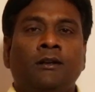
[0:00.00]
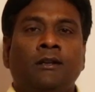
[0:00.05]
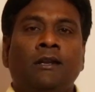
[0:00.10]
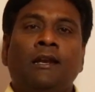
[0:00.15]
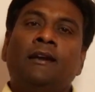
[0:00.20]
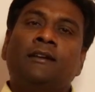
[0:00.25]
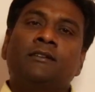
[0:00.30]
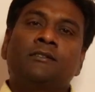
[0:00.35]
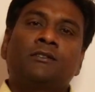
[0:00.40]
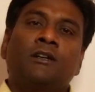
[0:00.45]

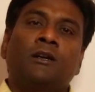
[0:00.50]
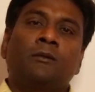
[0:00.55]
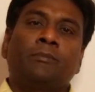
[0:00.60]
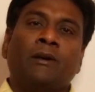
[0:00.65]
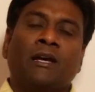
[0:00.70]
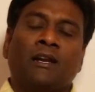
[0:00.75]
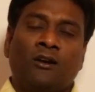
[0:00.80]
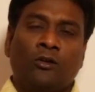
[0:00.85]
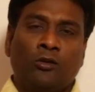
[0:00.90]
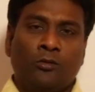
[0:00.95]
Let us start
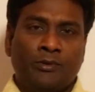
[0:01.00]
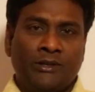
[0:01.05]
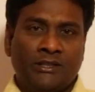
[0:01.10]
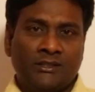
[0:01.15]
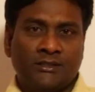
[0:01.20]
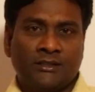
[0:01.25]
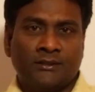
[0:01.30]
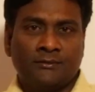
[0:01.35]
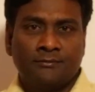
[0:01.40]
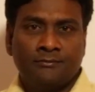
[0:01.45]
parallel
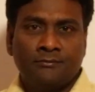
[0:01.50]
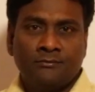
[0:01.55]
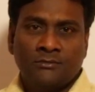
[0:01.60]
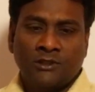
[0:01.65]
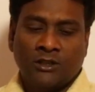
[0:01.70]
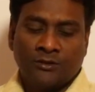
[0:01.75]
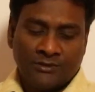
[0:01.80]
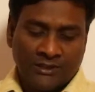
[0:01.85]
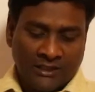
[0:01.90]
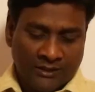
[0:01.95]
operation
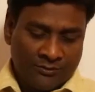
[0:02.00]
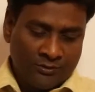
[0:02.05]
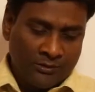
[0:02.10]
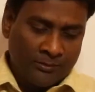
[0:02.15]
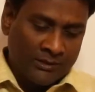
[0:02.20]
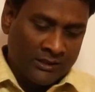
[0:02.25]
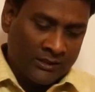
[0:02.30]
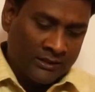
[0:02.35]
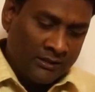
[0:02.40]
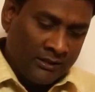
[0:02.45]
of
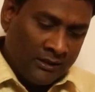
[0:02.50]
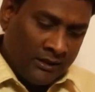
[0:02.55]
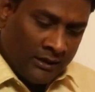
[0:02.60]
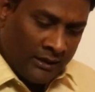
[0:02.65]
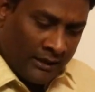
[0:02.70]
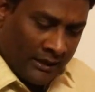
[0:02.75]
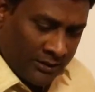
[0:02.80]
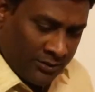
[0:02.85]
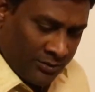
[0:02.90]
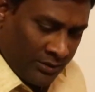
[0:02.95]
transformer.
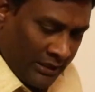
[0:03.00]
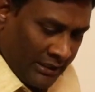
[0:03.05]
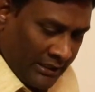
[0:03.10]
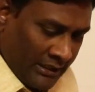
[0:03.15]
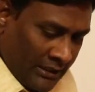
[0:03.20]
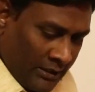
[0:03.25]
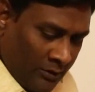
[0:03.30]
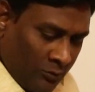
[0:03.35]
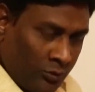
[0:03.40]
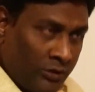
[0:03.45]

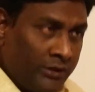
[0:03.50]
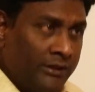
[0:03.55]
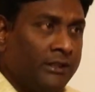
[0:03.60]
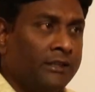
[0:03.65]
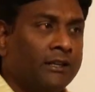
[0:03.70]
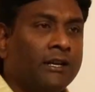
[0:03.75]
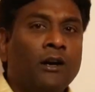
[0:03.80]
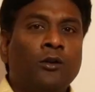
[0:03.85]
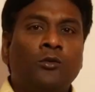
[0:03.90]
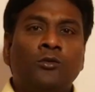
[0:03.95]
Actually, one
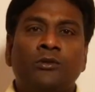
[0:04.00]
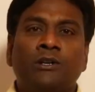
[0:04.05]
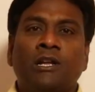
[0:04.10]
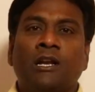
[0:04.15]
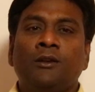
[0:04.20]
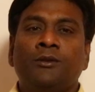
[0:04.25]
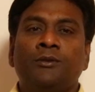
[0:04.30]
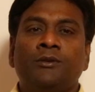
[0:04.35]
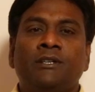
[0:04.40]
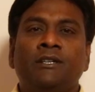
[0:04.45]
thing I have to tell
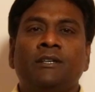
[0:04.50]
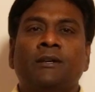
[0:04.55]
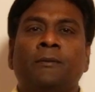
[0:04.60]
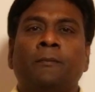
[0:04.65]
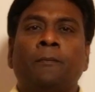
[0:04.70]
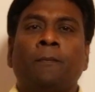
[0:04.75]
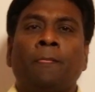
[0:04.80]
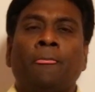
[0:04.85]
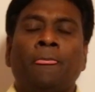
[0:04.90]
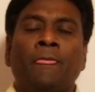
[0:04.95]
you here.
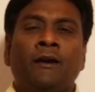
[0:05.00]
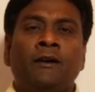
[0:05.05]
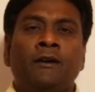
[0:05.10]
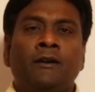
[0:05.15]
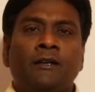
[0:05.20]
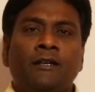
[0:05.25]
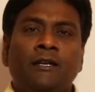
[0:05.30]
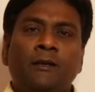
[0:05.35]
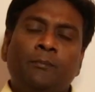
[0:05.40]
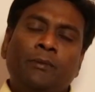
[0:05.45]

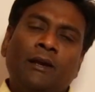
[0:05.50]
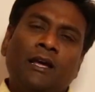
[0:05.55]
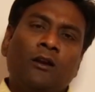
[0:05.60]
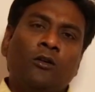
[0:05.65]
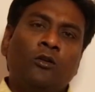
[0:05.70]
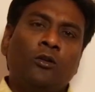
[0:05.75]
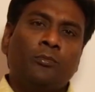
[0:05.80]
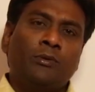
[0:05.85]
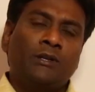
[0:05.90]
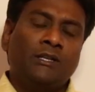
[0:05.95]
In
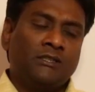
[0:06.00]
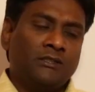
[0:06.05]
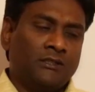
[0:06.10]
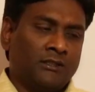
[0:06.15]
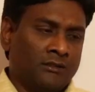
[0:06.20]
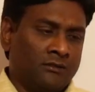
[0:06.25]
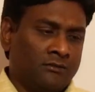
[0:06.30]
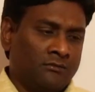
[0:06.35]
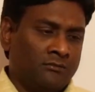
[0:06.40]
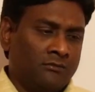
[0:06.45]
parallel
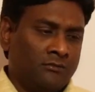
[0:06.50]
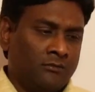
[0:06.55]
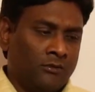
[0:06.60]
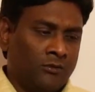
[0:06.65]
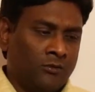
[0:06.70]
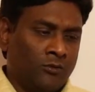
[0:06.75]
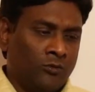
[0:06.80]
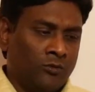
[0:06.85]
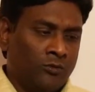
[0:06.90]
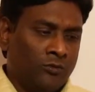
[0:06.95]
operation,
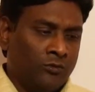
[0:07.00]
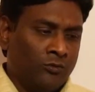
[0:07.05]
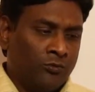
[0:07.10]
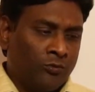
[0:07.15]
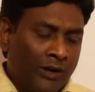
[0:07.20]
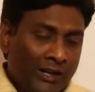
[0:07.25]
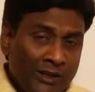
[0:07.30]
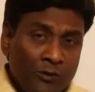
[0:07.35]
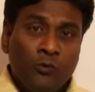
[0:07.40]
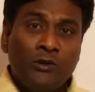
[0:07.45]

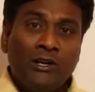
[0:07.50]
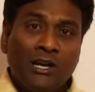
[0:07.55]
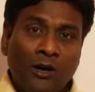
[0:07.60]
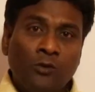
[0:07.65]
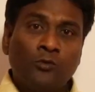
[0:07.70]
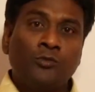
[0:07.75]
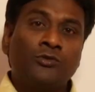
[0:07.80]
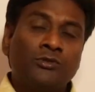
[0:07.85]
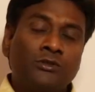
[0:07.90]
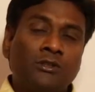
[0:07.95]
why we
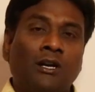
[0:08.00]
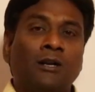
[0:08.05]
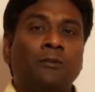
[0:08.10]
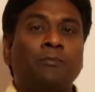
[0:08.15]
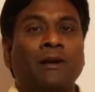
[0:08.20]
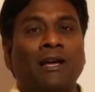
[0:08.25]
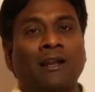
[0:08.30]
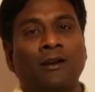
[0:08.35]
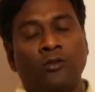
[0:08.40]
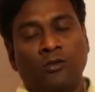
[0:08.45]
have to start
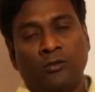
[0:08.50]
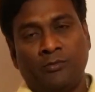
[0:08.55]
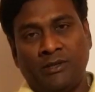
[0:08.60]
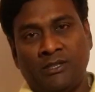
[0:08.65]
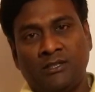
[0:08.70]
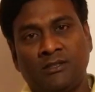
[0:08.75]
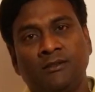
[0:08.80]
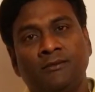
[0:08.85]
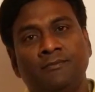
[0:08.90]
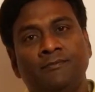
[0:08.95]
parallel
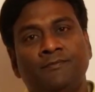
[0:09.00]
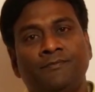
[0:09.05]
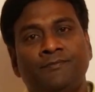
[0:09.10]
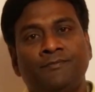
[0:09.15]
operation?